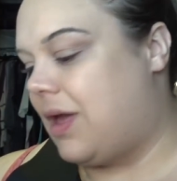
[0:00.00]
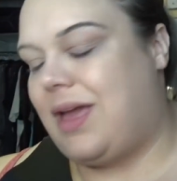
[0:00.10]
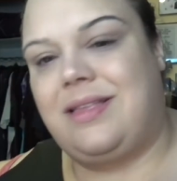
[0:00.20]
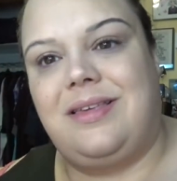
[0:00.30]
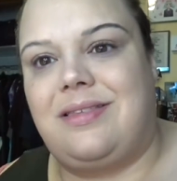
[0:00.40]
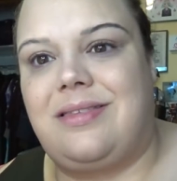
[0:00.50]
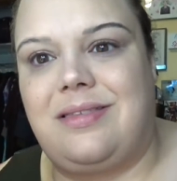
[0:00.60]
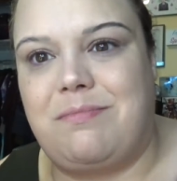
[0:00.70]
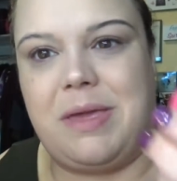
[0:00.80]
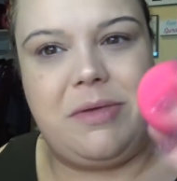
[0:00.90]
I
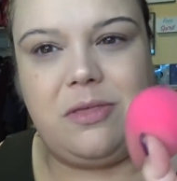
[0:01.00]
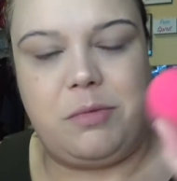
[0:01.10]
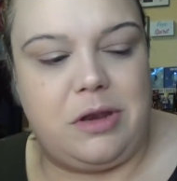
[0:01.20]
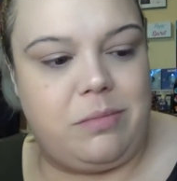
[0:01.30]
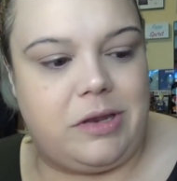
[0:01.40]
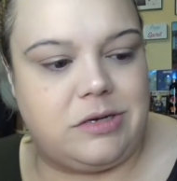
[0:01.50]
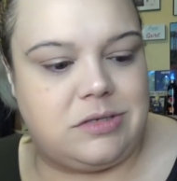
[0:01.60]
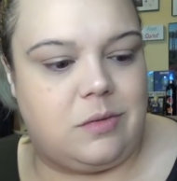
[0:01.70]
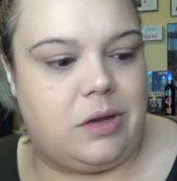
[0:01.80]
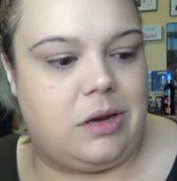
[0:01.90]
just, maybe the Beauty
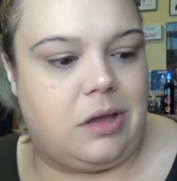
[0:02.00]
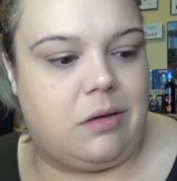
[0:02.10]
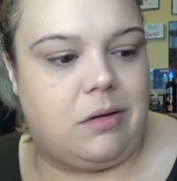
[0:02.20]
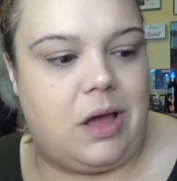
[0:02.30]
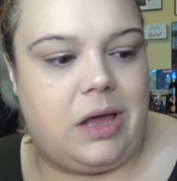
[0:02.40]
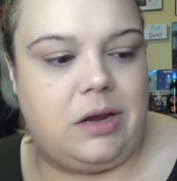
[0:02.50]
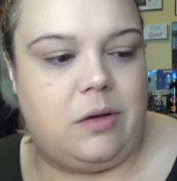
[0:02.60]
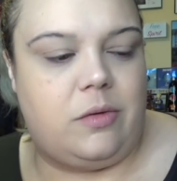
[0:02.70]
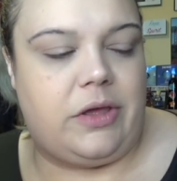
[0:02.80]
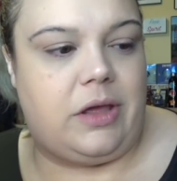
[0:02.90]
Blender's the way to go. I
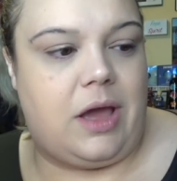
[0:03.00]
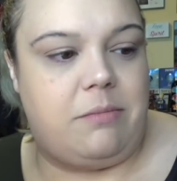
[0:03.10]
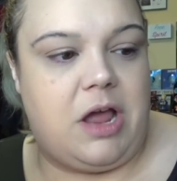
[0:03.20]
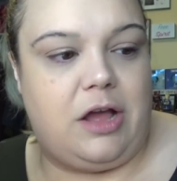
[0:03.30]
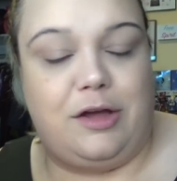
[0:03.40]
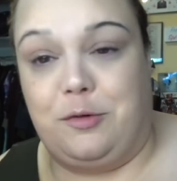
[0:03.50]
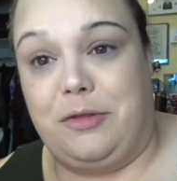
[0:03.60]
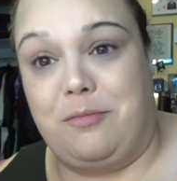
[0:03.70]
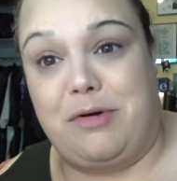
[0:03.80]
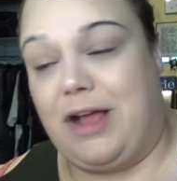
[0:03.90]
know that I'm not good
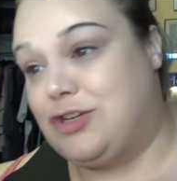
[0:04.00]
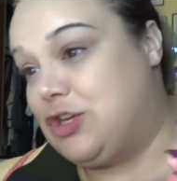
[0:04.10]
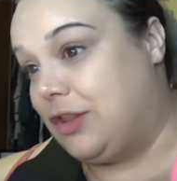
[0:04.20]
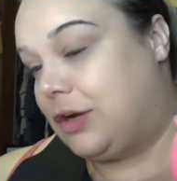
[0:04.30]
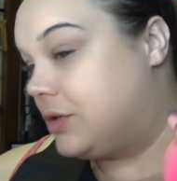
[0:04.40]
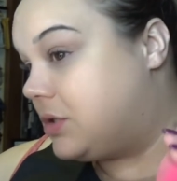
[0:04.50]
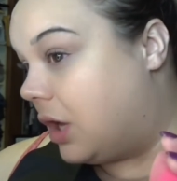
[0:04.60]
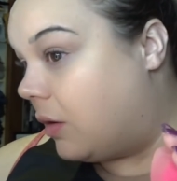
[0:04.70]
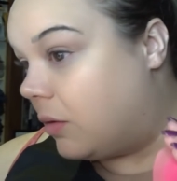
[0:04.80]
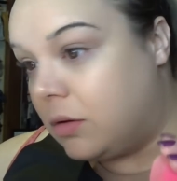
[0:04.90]
with the brush either,
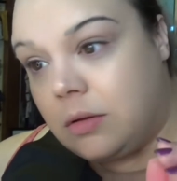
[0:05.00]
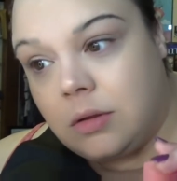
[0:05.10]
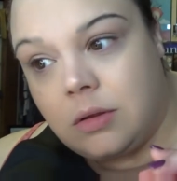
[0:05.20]
so.